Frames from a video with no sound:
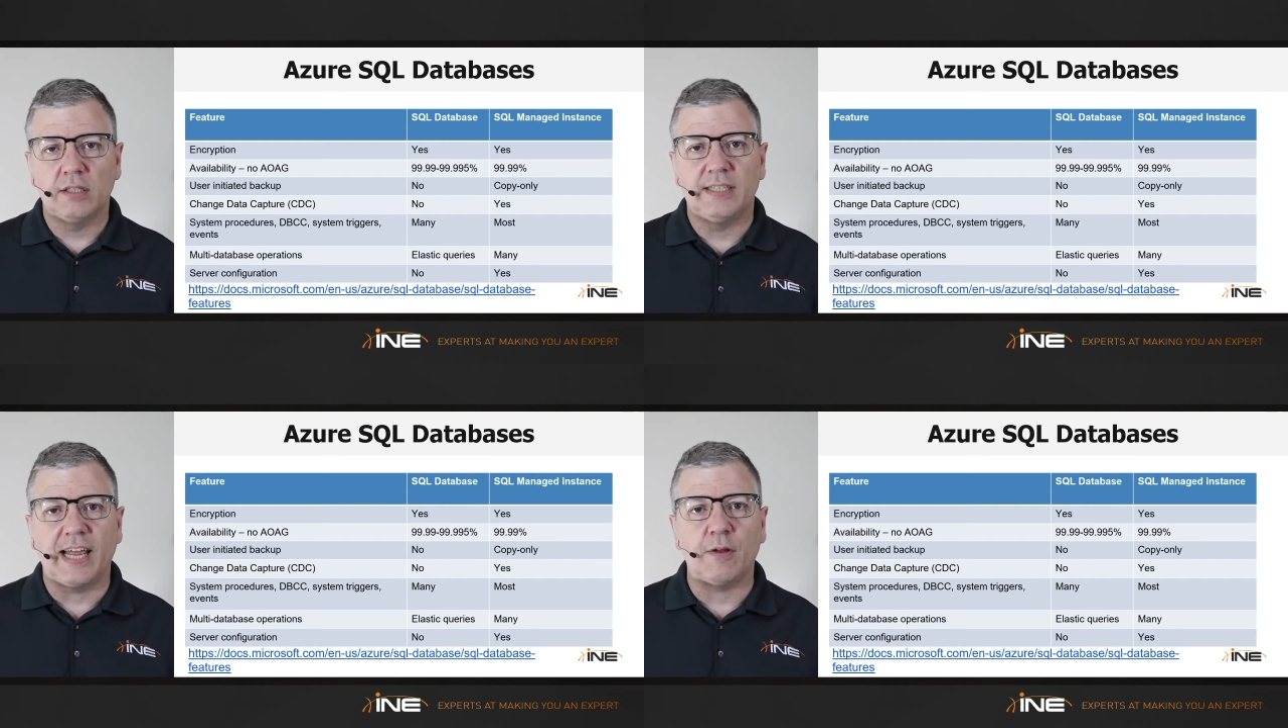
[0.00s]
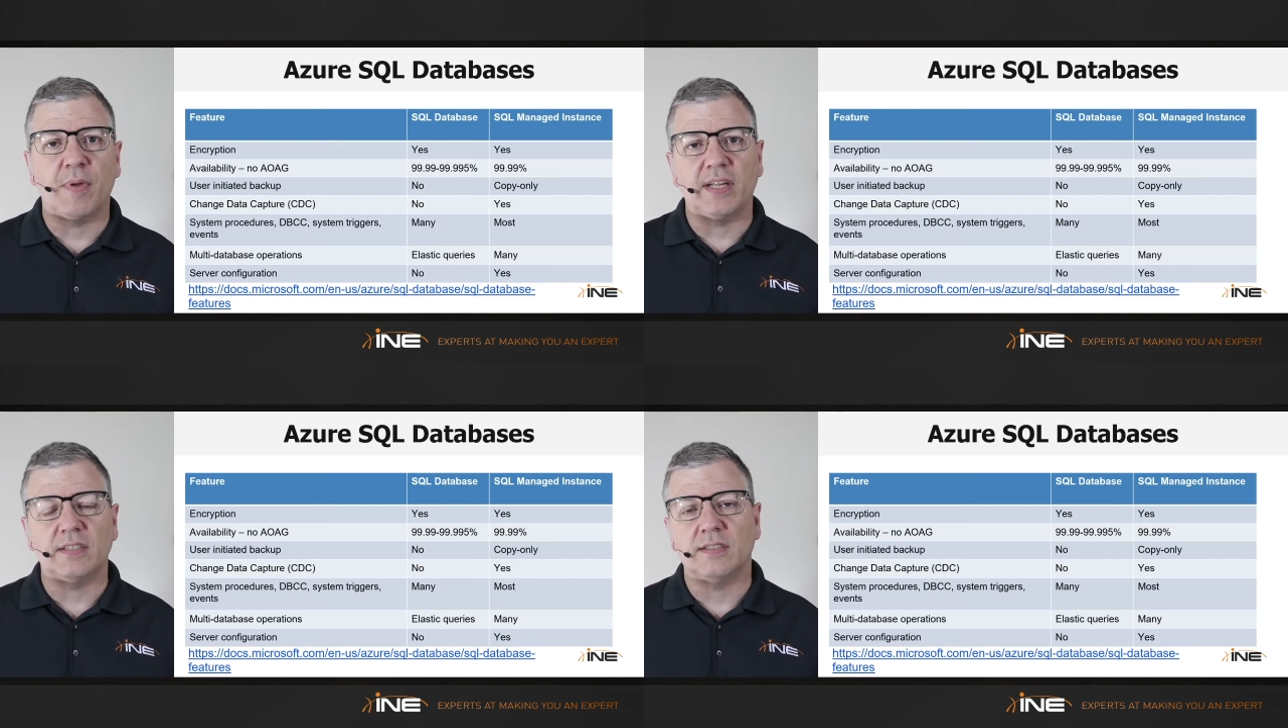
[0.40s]

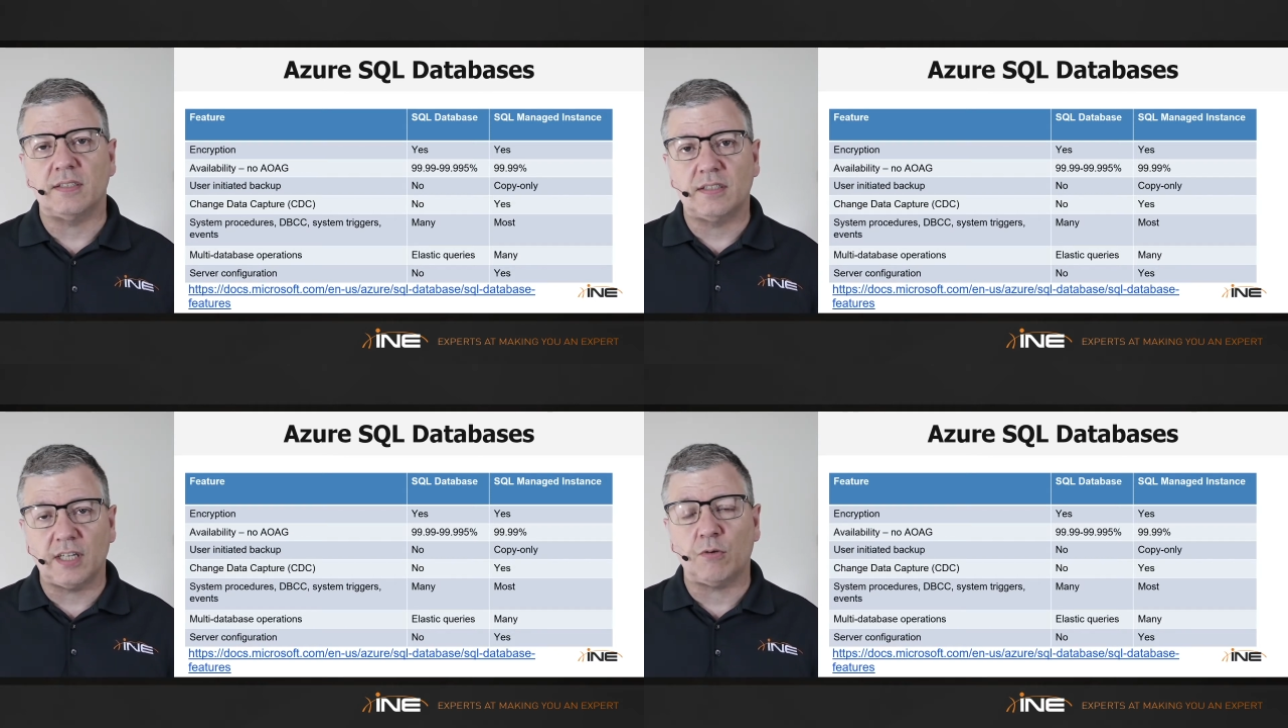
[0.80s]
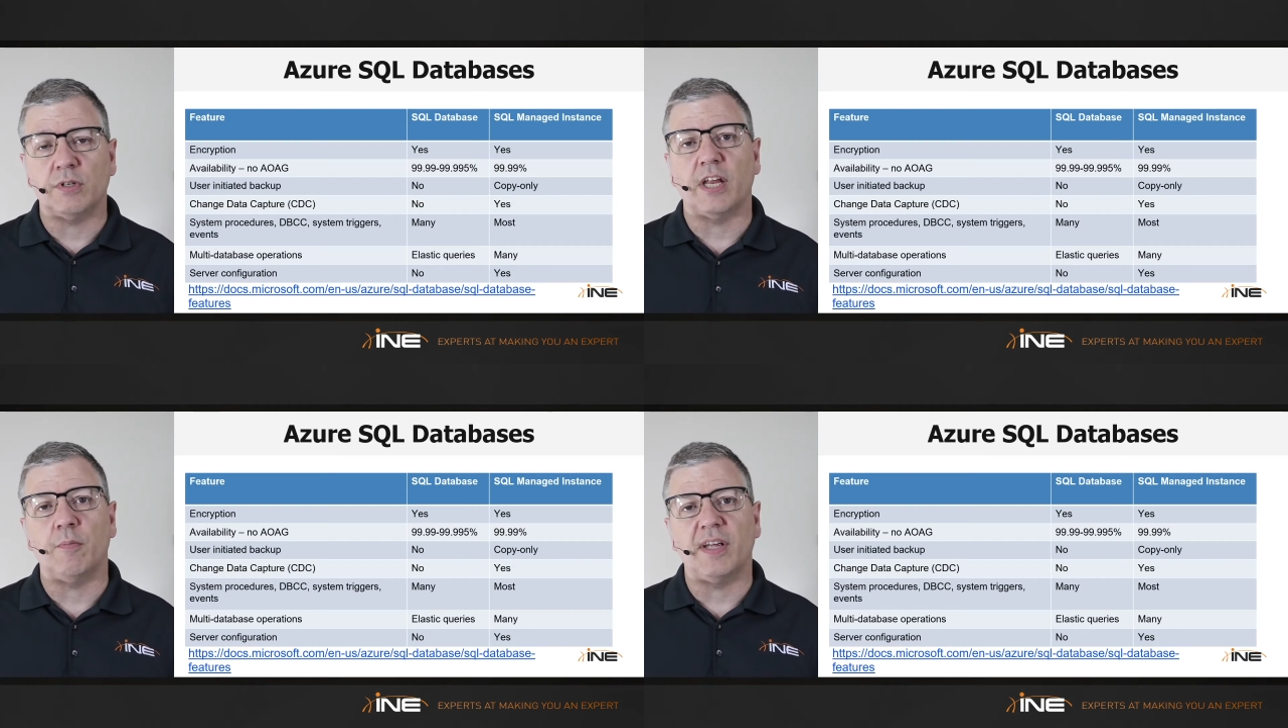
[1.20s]
databases, SQL
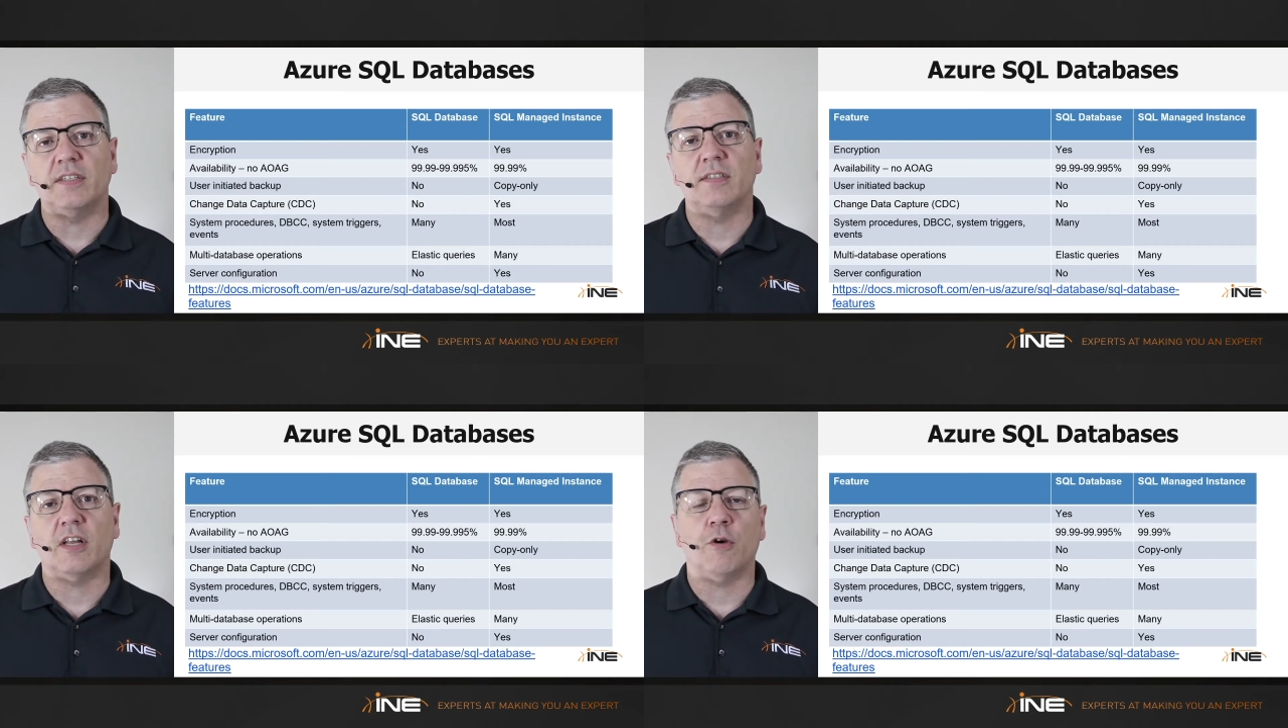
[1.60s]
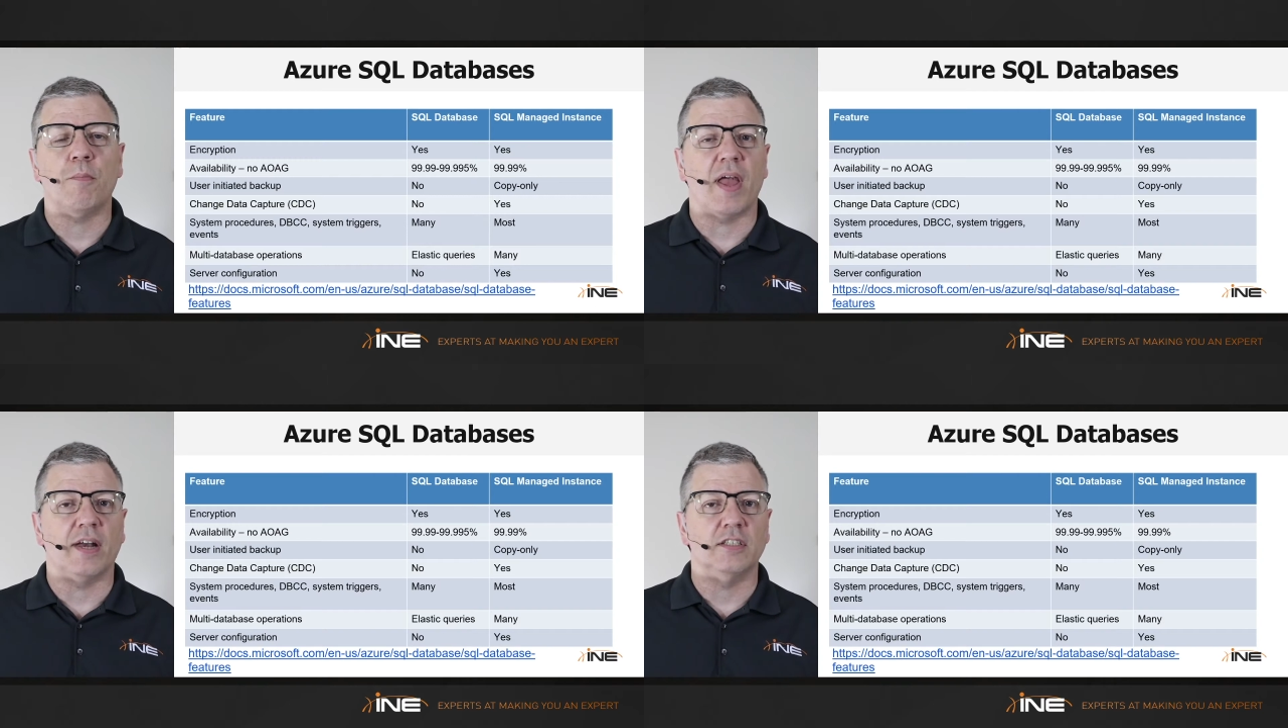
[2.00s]
databases that are
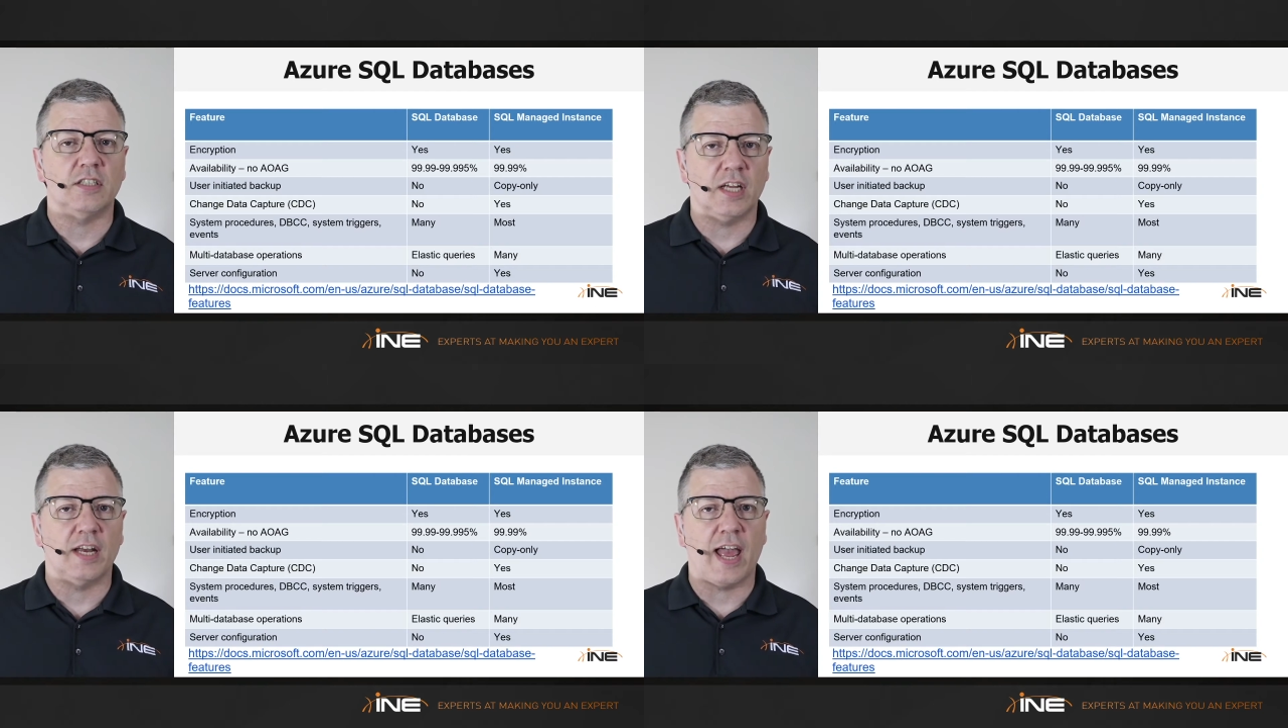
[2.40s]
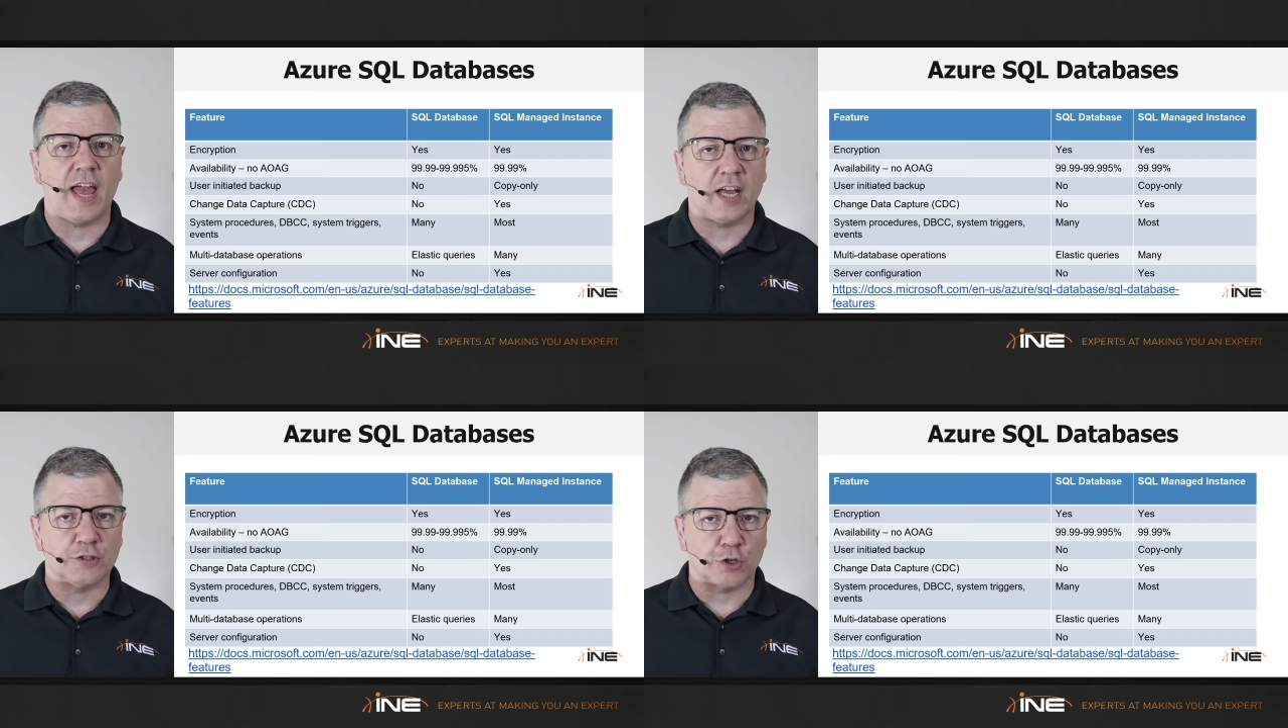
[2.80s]
managed in
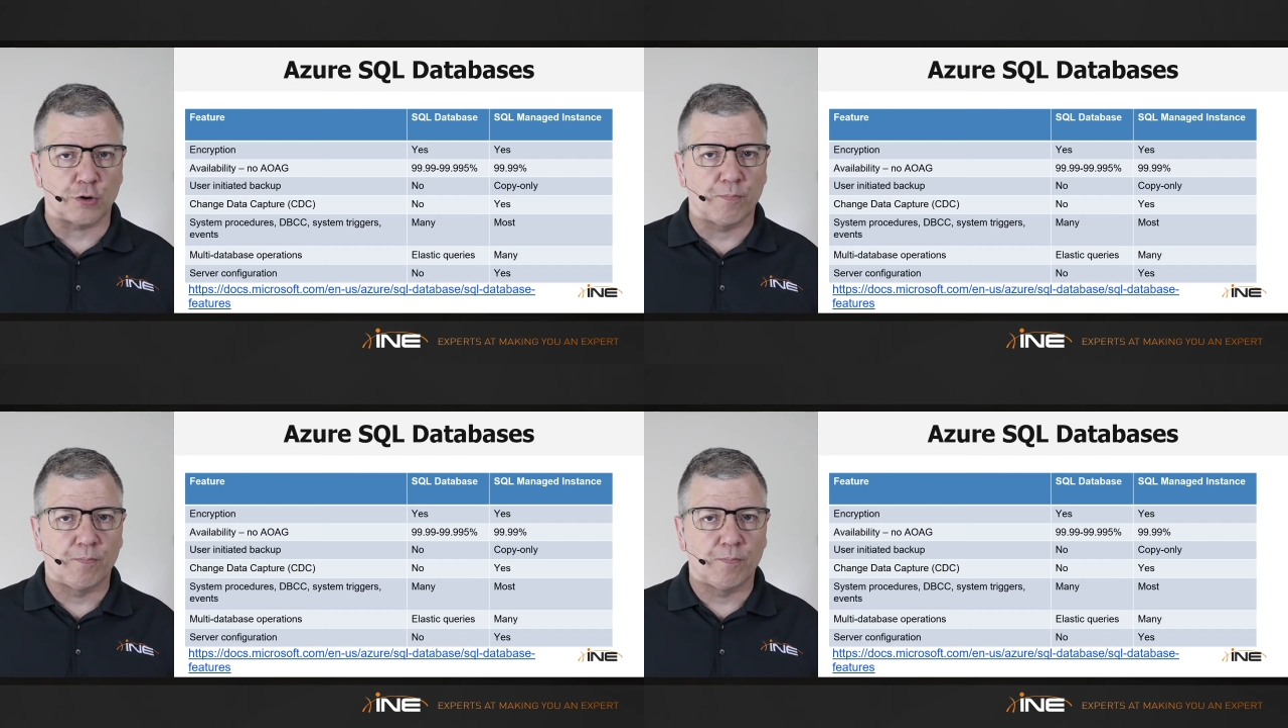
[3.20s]
Azure.